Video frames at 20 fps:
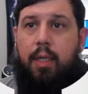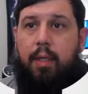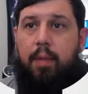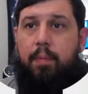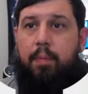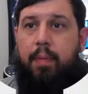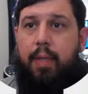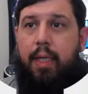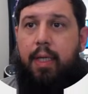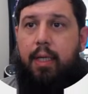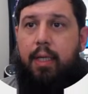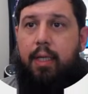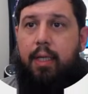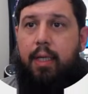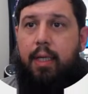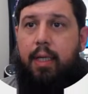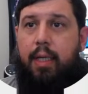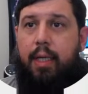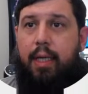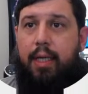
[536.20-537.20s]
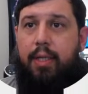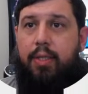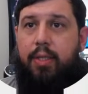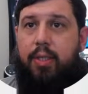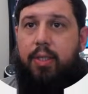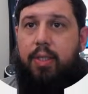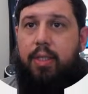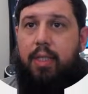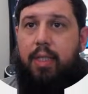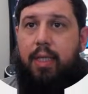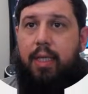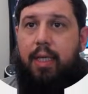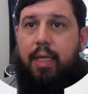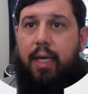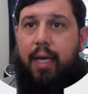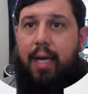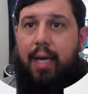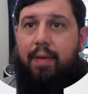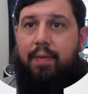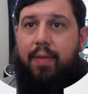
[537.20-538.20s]
But as you can see,
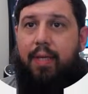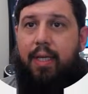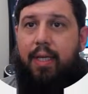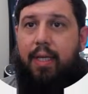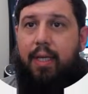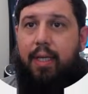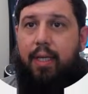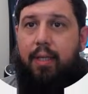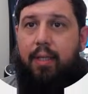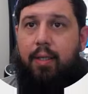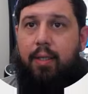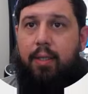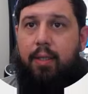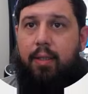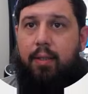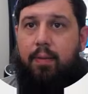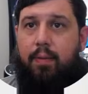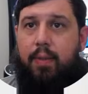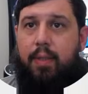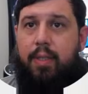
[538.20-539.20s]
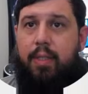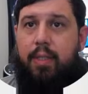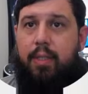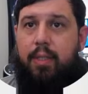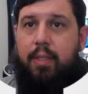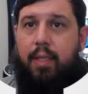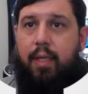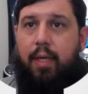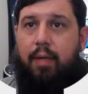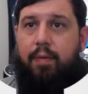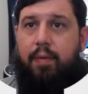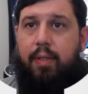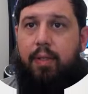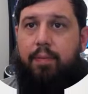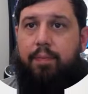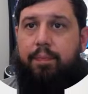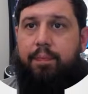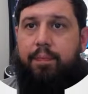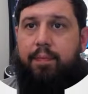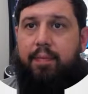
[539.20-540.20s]
having it here, what is this, the oven?
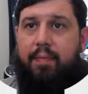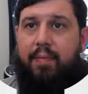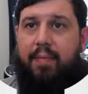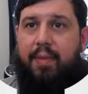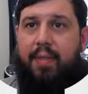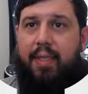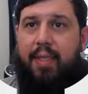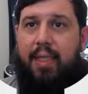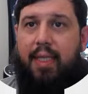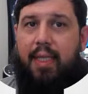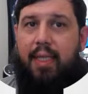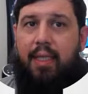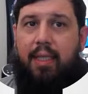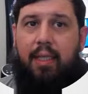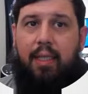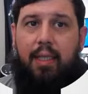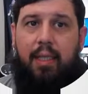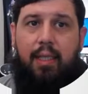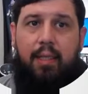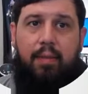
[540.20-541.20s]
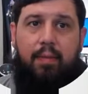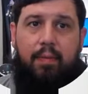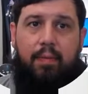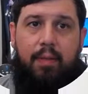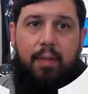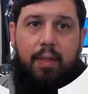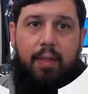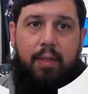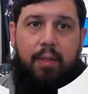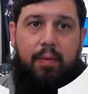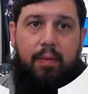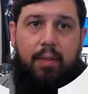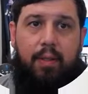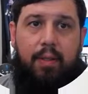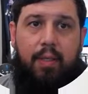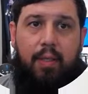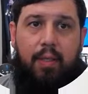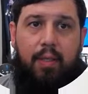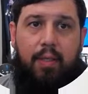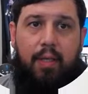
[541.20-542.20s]
Yeah, I'm gonna
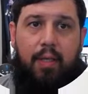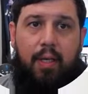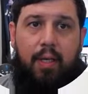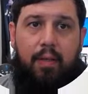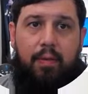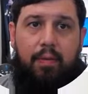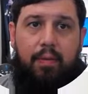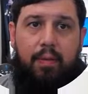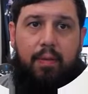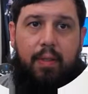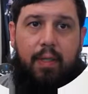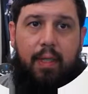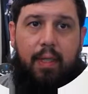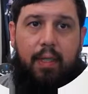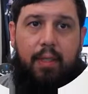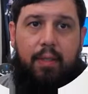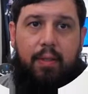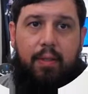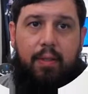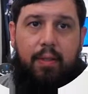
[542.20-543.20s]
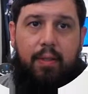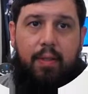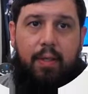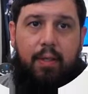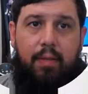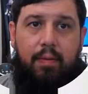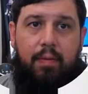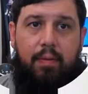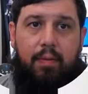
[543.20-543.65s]
turn this off. Can I turn this off?